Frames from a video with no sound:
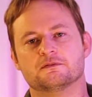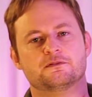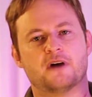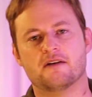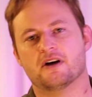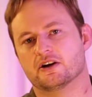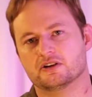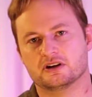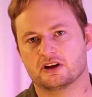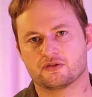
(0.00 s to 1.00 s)

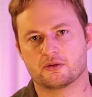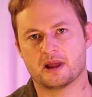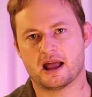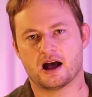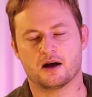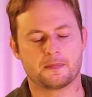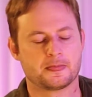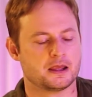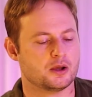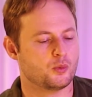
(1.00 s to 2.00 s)
500 years from now,
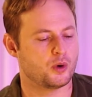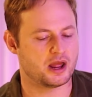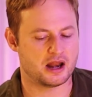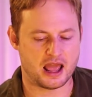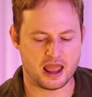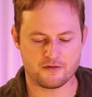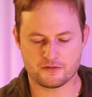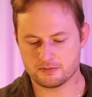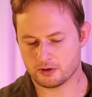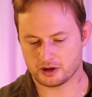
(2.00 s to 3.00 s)
where
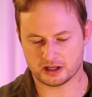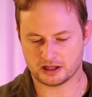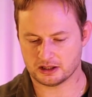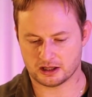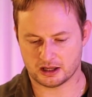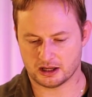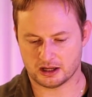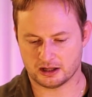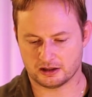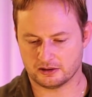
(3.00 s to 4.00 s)
everybody
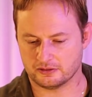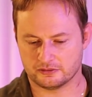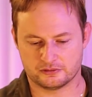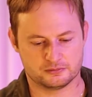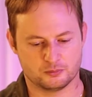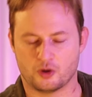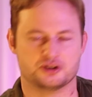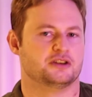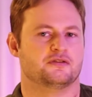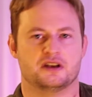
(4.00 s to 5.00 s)
is
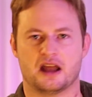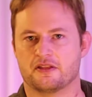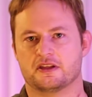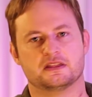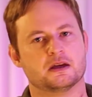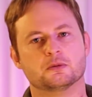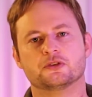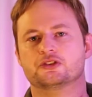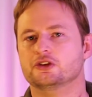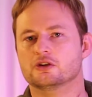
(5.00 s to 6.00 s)
wanting for nothing, there will
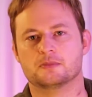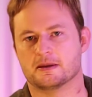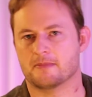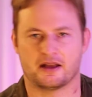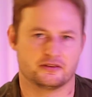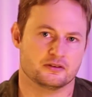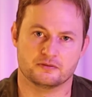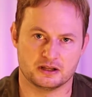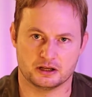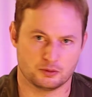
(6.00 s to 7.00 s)
still be massive
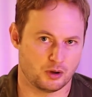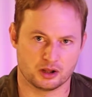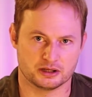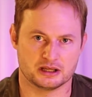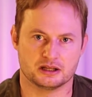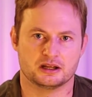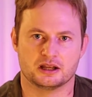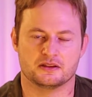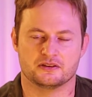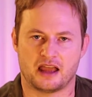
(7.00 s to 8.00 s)
inequality
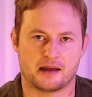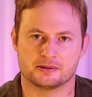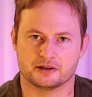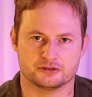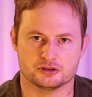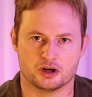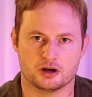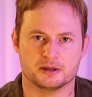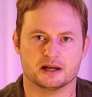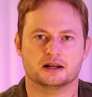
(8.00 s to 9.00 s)
in this capitalist
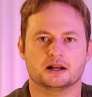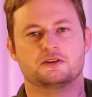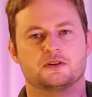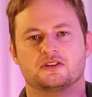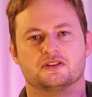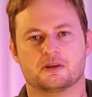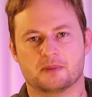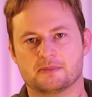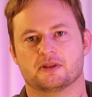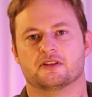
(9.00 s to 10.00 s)
utopia. The difference is that
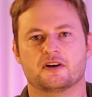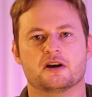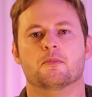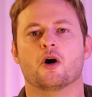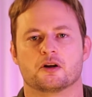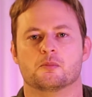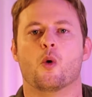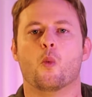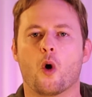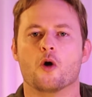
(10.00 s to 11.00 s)
people at the very bottom
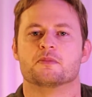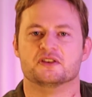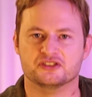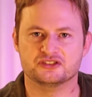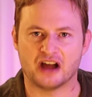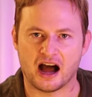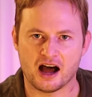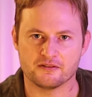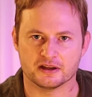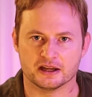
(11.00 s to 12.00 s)
won't be
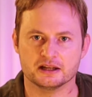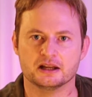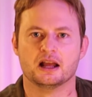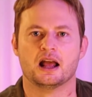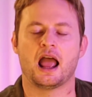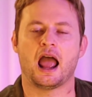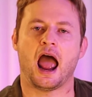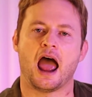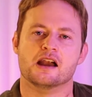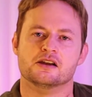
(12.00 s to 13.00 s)
starving,
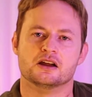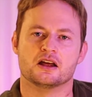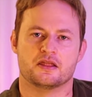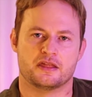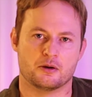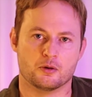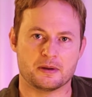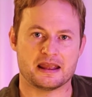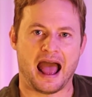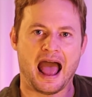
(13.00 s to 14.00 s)
and they will
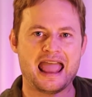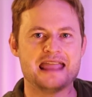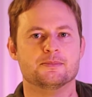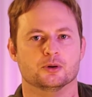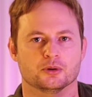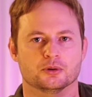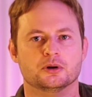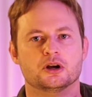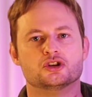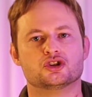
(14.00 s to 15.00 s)
be able
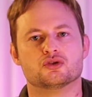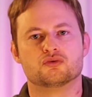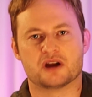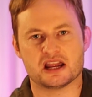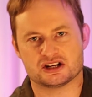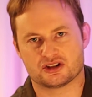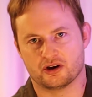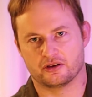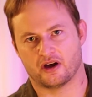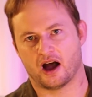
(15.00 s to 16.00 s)
to reach
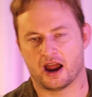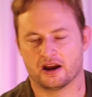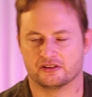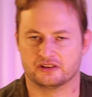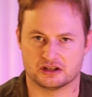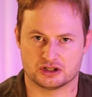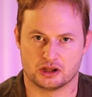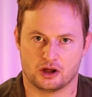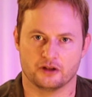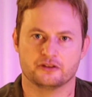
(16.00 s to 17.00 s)
those highest
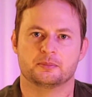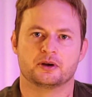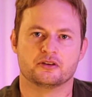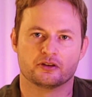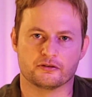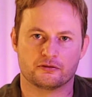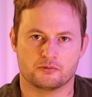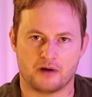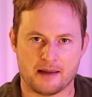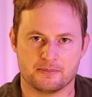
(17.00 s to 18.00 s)
echelons because of
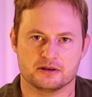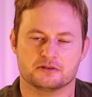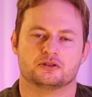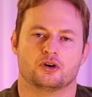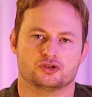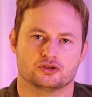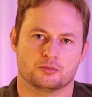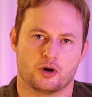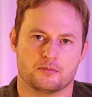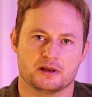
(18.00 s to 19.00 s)
rapid social
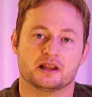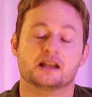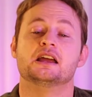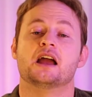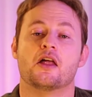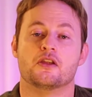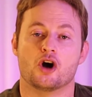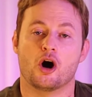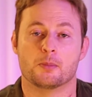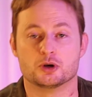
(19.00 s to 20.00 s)
mobility and the
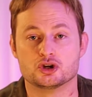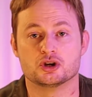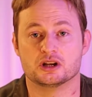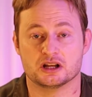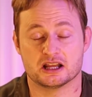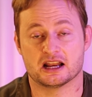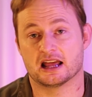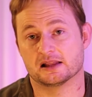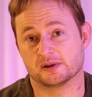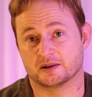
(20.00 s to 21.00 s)
opportunity
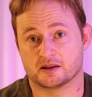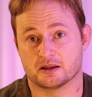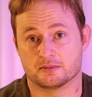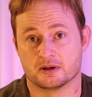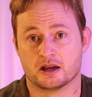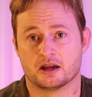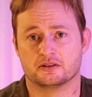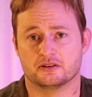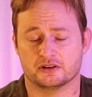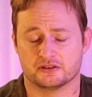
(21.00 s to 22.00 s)
enabling them
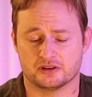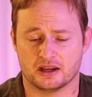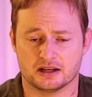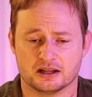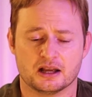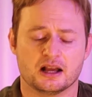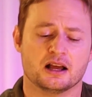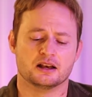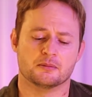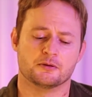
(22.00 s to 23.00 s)
to succeed.
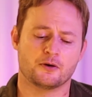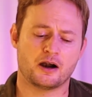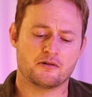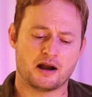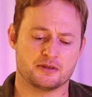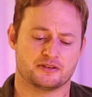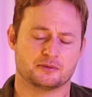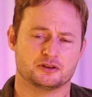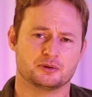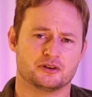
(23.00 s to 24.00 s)
Now, before I wrap this up, I
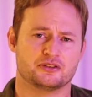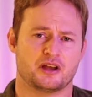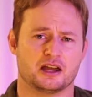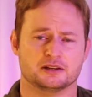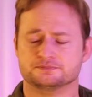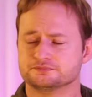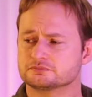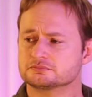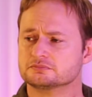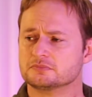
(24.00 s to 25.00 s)
just want to say
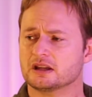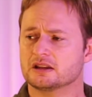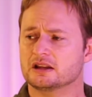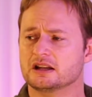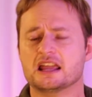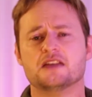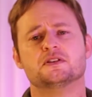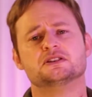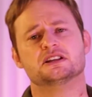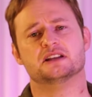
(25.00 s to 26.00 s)
that
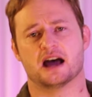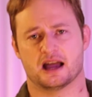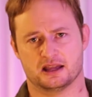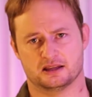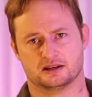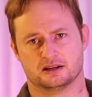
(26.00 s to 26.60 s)
even today,